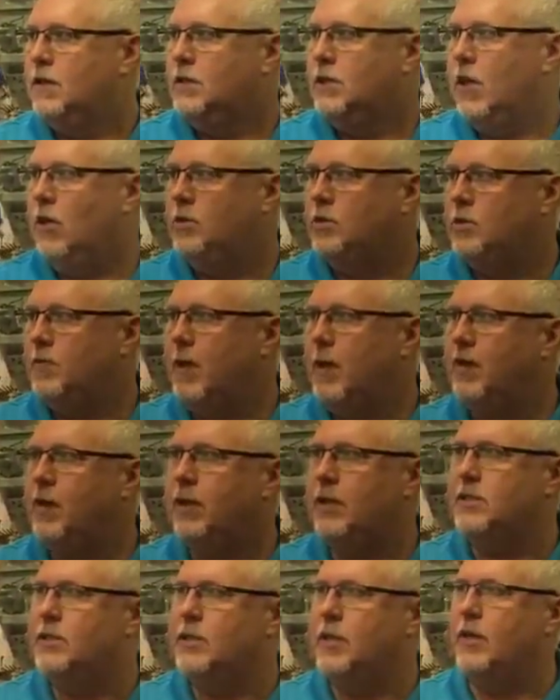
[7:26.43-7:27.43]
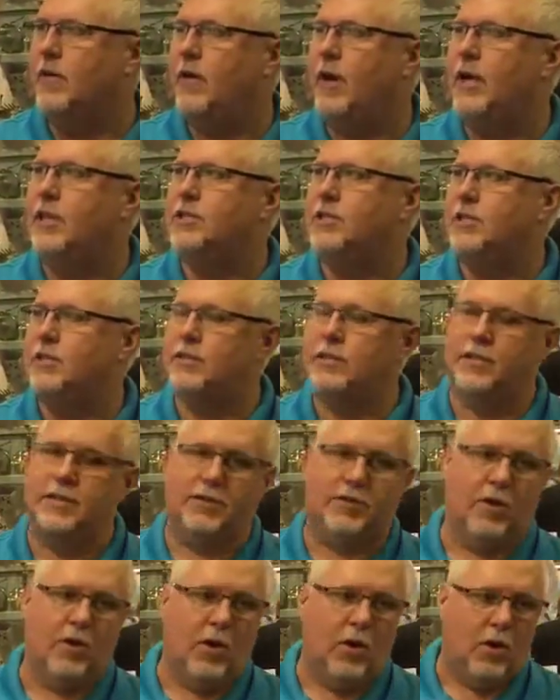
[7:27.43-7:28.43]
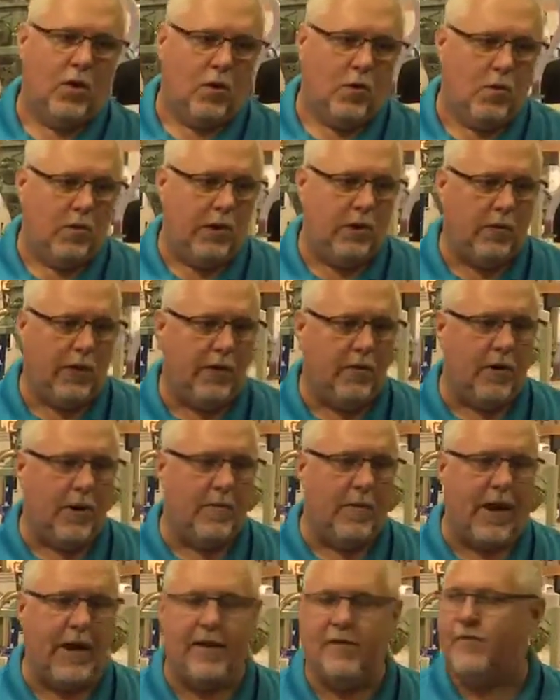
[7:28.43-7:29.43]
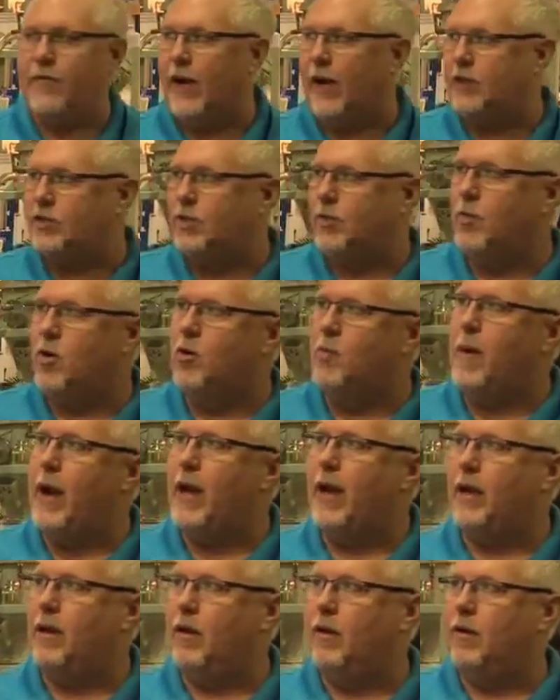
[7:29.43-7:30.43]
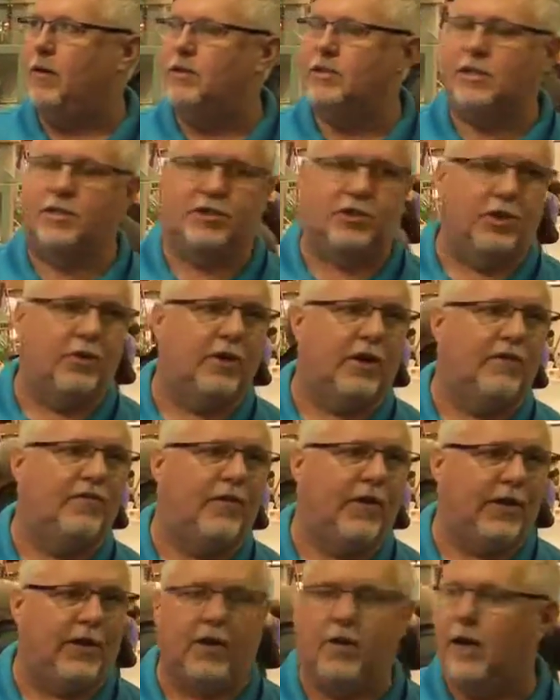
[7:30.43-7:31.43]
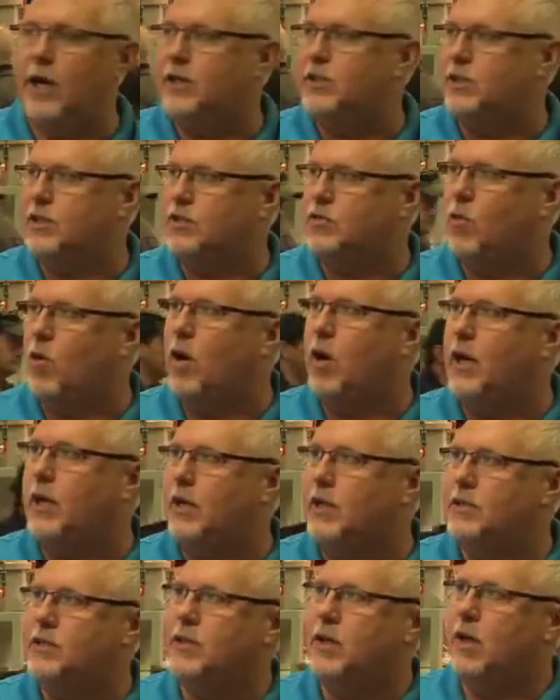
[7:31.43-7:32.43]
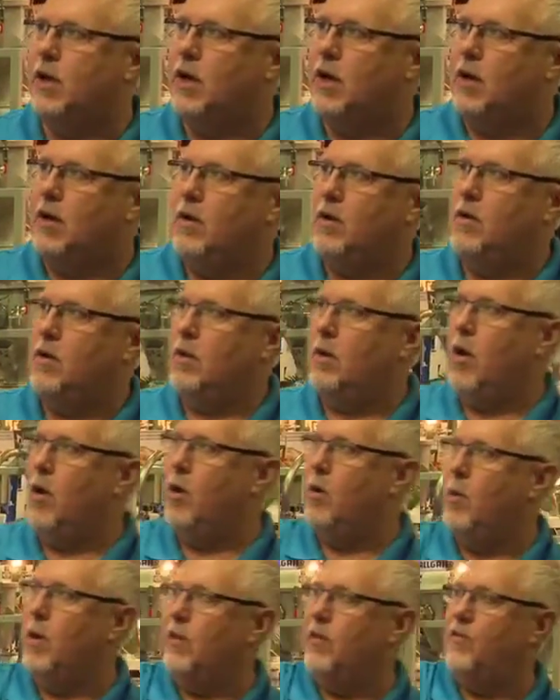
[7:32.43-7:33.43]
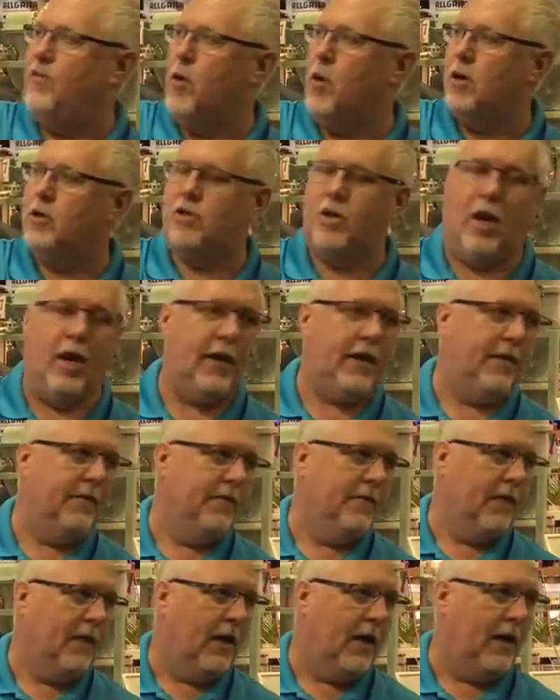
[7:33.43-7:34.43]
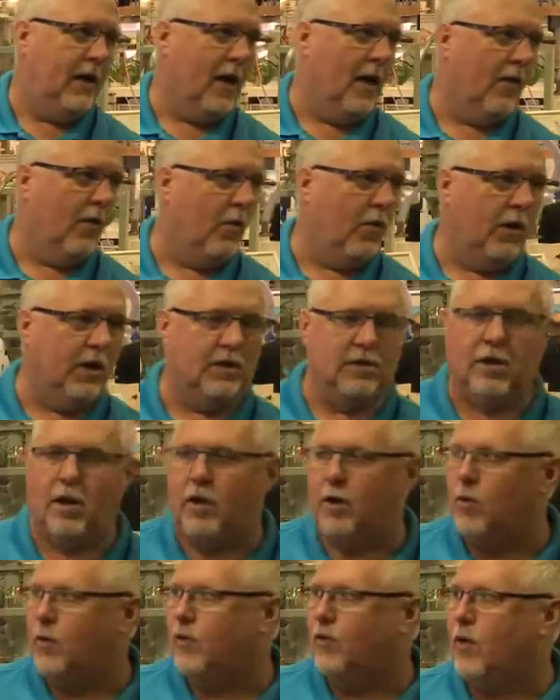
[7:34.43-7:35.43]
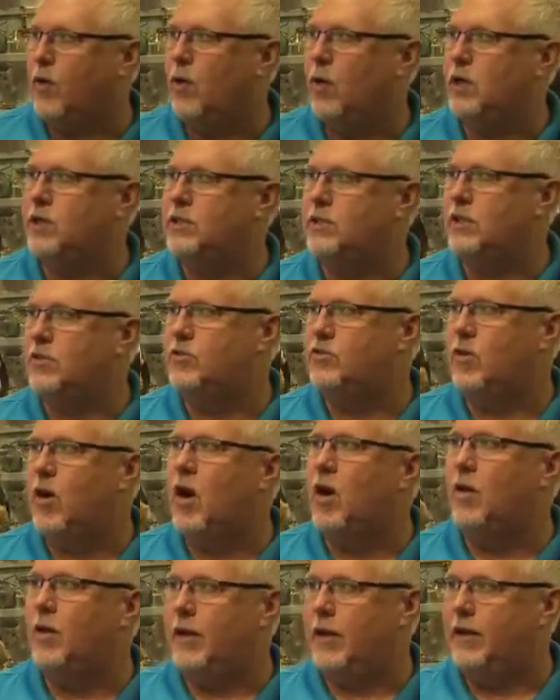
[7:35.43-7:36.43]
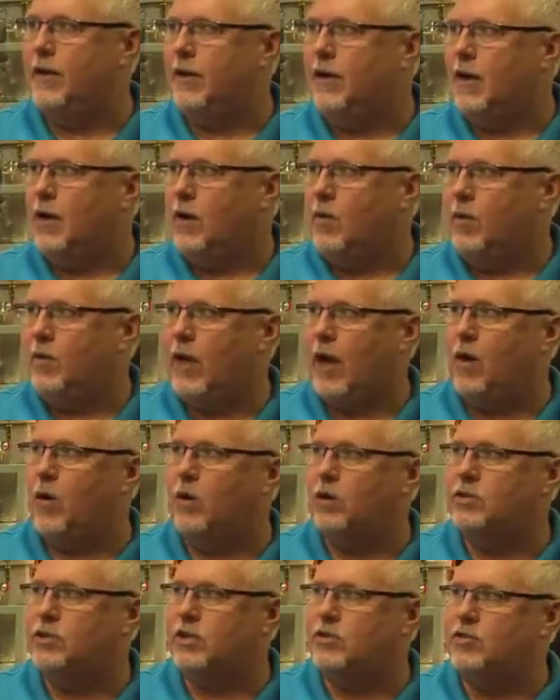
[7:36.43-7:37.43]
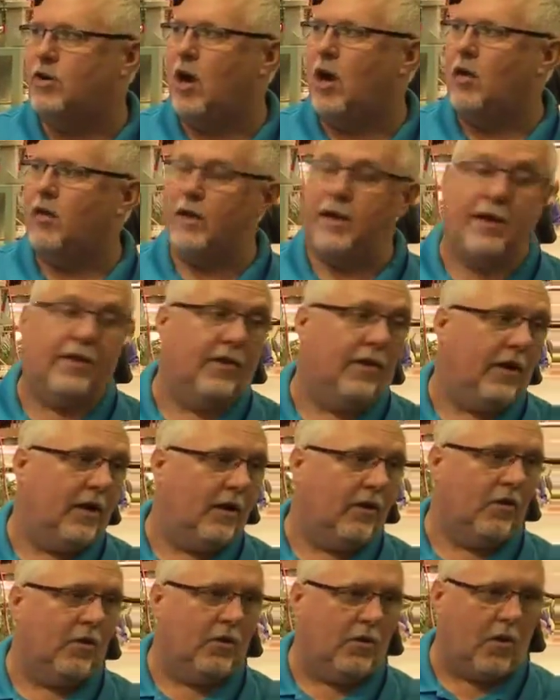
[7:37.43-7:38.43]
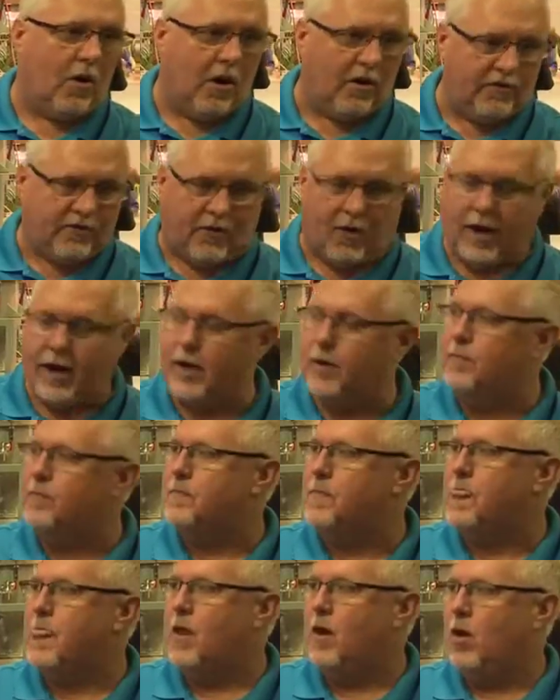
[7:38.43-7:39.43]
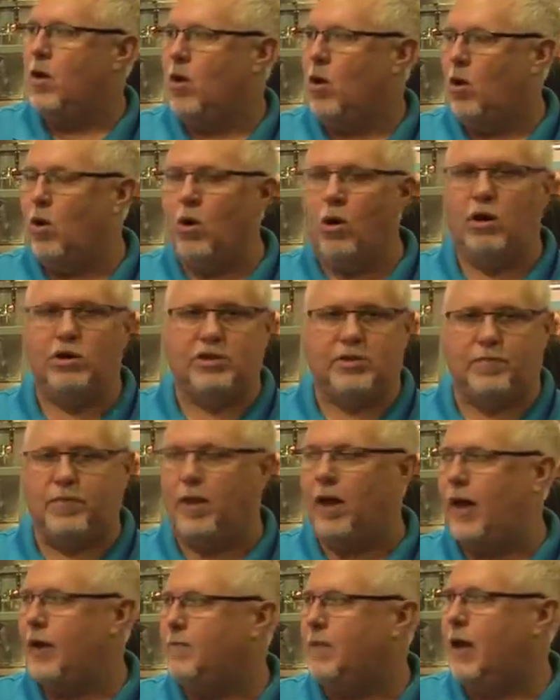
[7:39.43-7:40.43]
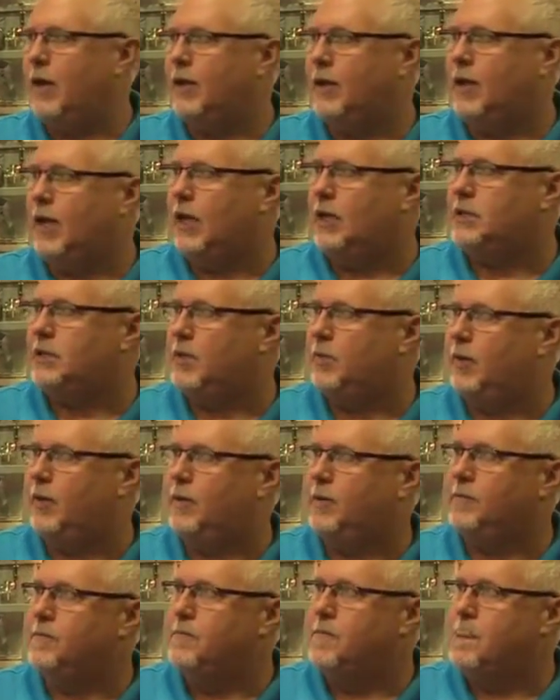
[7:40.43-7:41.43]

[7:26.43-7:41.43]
So some other considerations is we really manufacture bulk bag unloaders in two configurations. One is loaded with a fork truck and the other one is loaded with a hoist and trolley. With that hoist and trolley either integral to our frame or supplied by the customer.